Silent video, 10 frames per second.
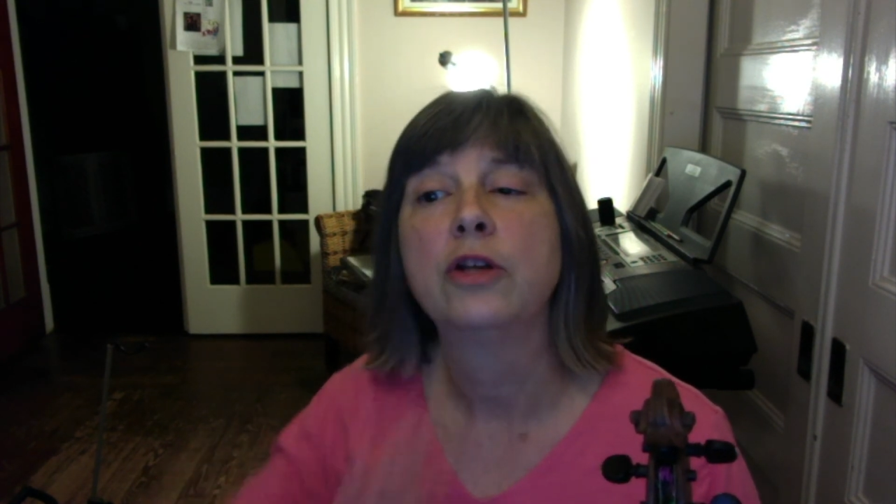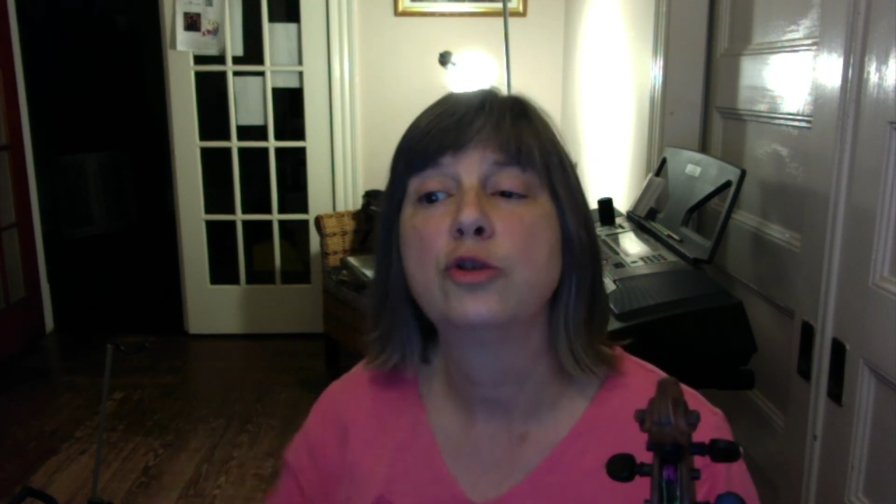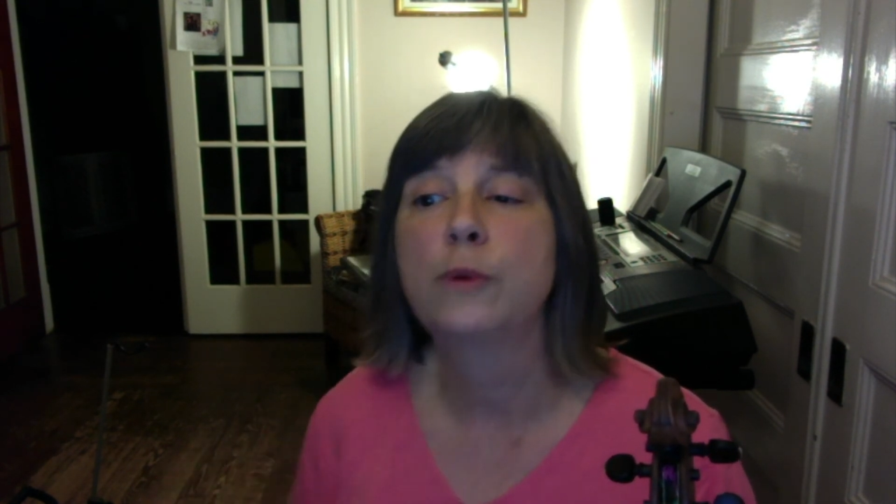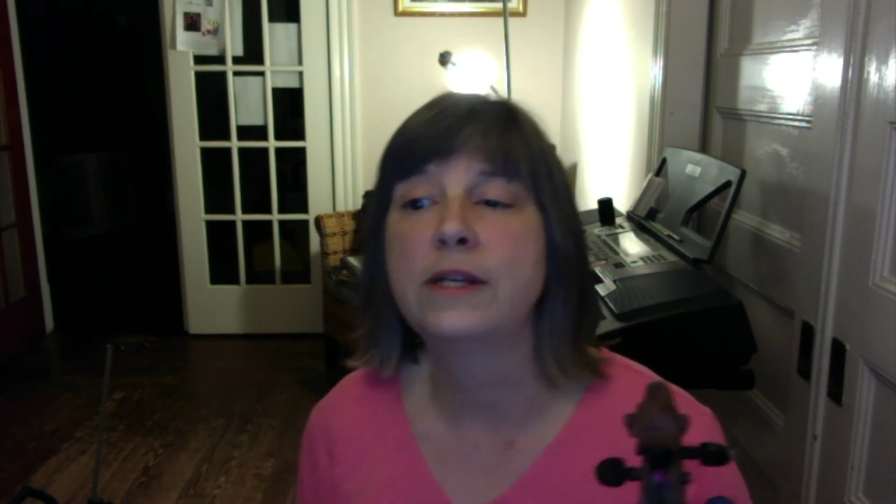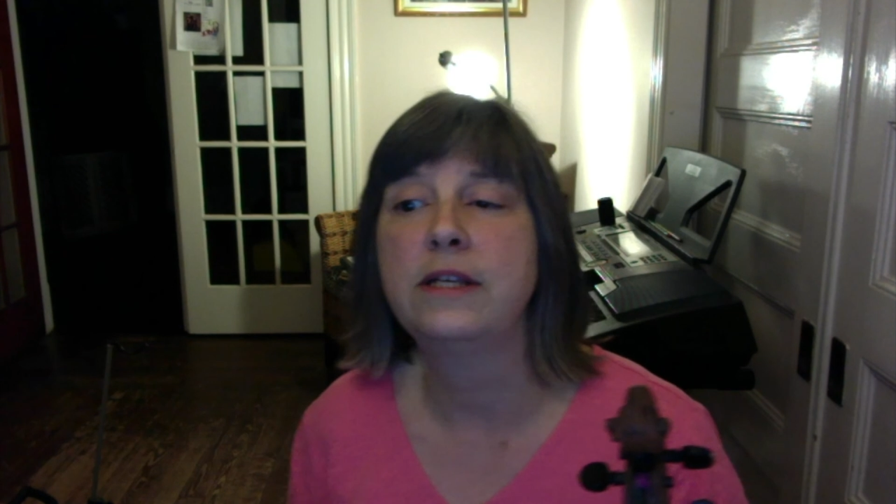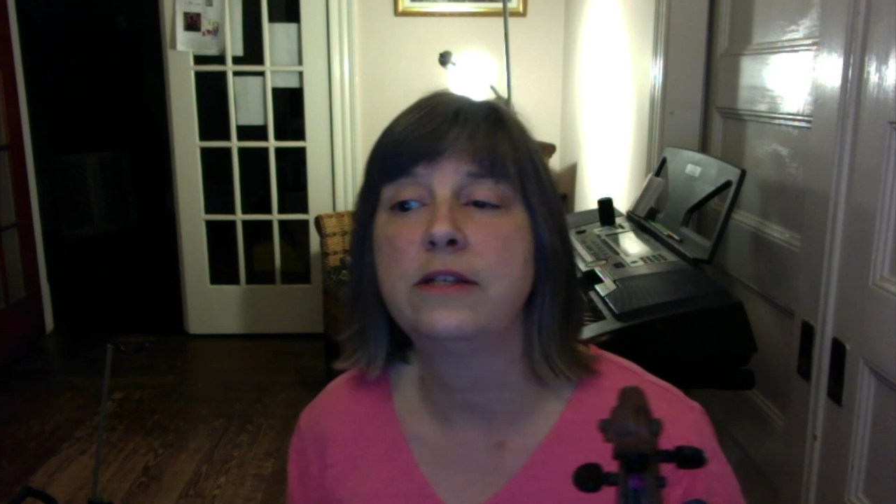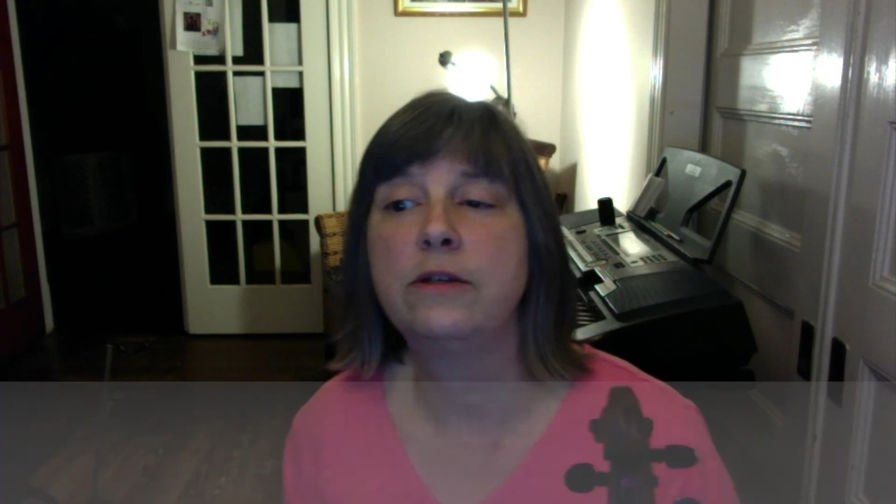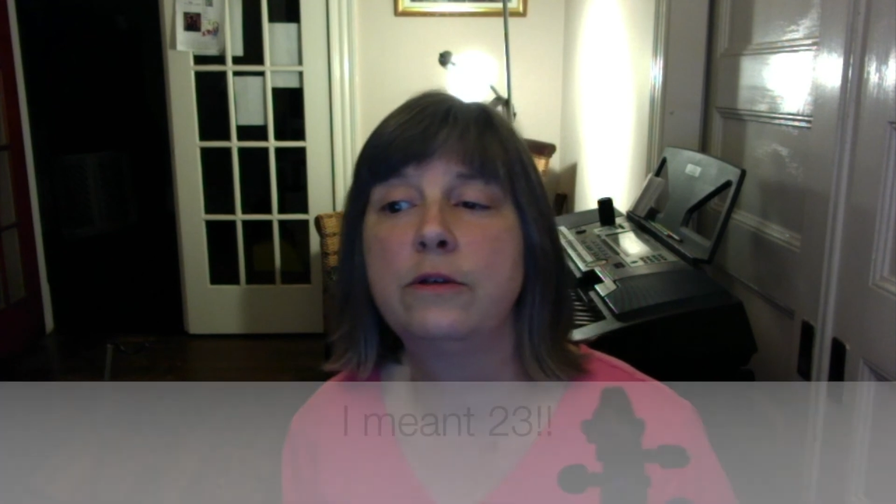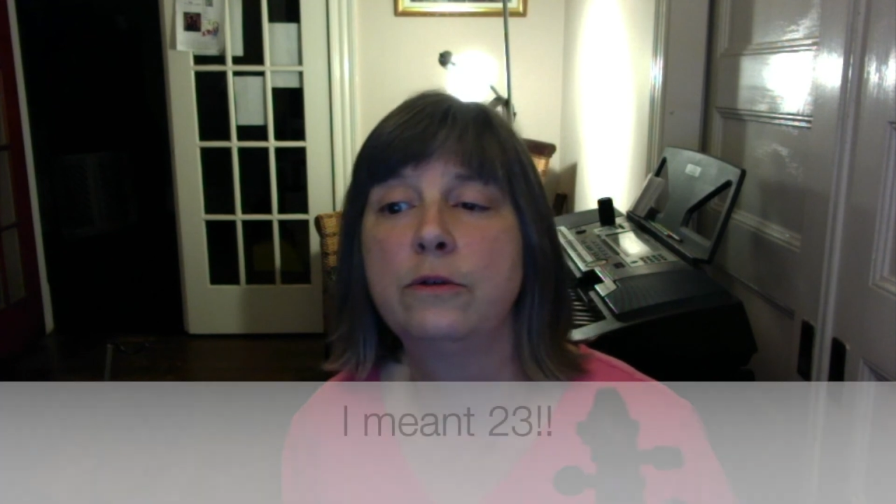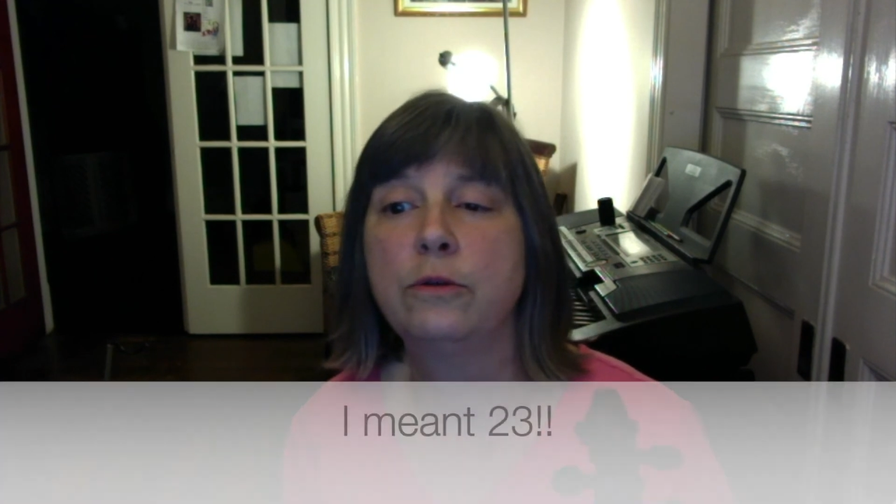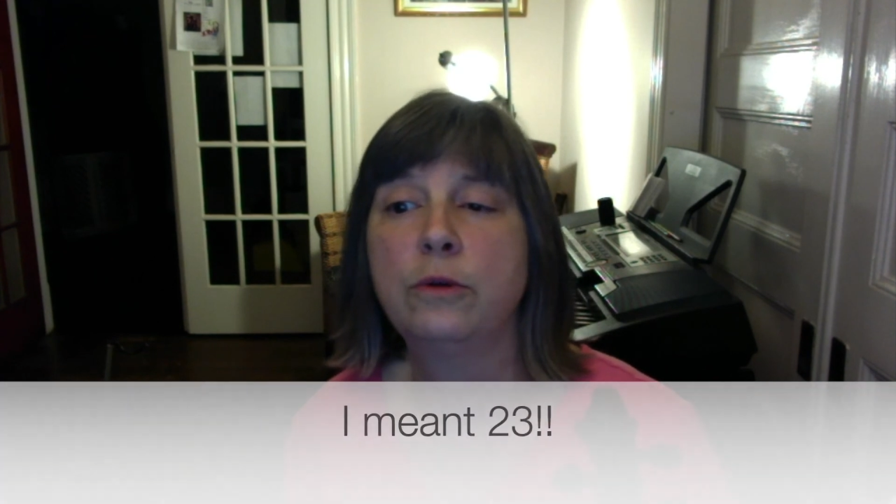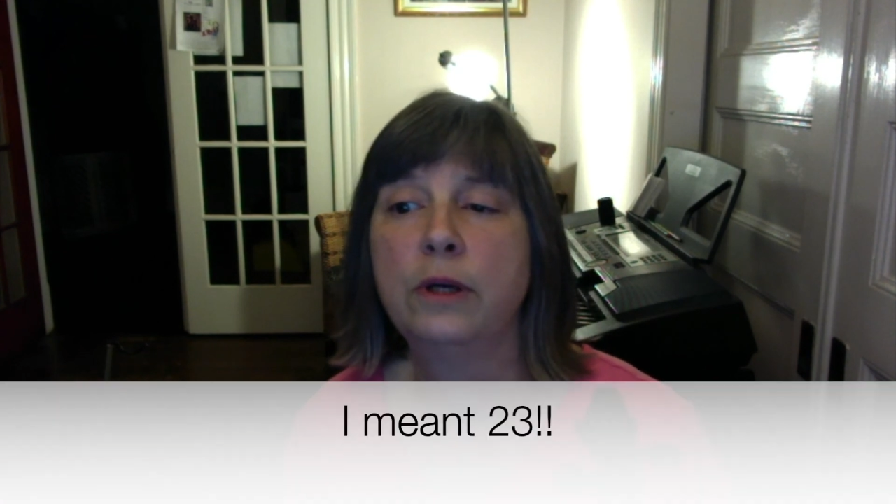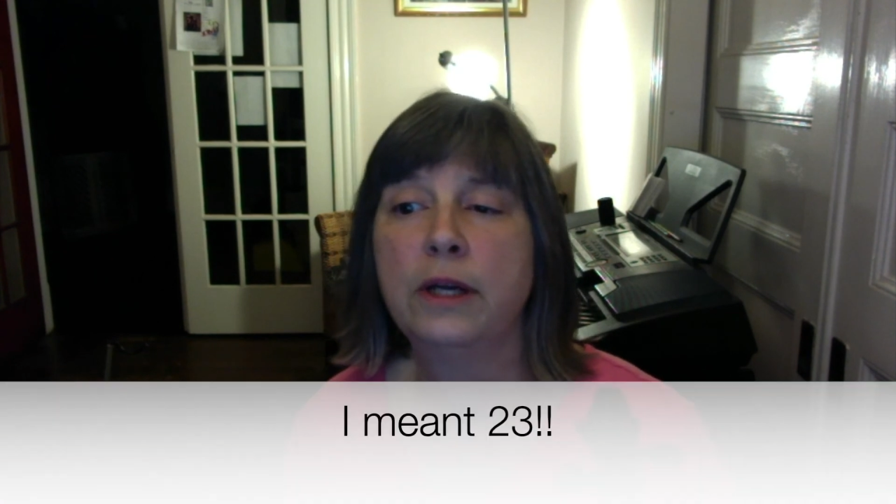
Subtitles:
22,